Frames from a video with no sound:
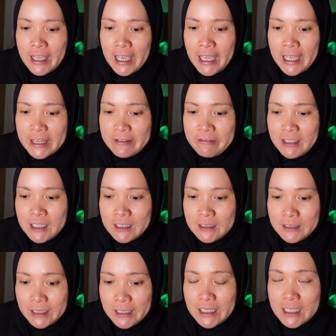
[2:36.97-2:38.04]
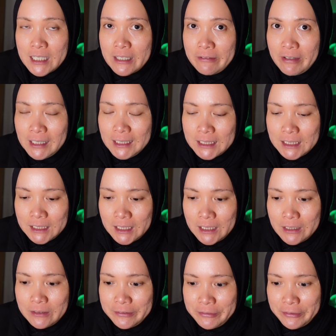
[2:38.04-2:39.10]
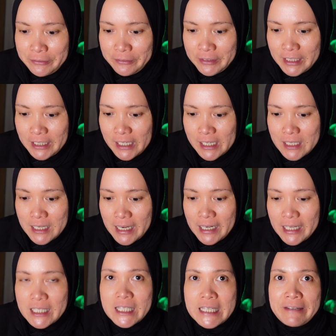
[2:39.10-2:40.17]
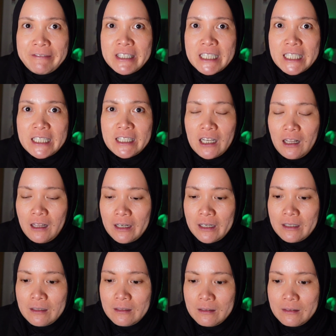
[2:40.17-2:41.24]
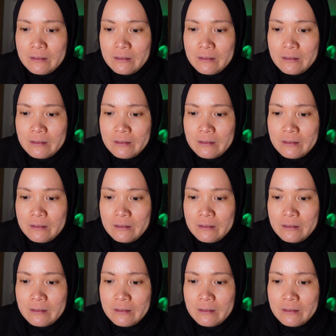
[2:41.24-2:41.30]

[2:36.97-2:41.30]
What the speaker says: and the that's the validity, good for 15 days, and it's $17.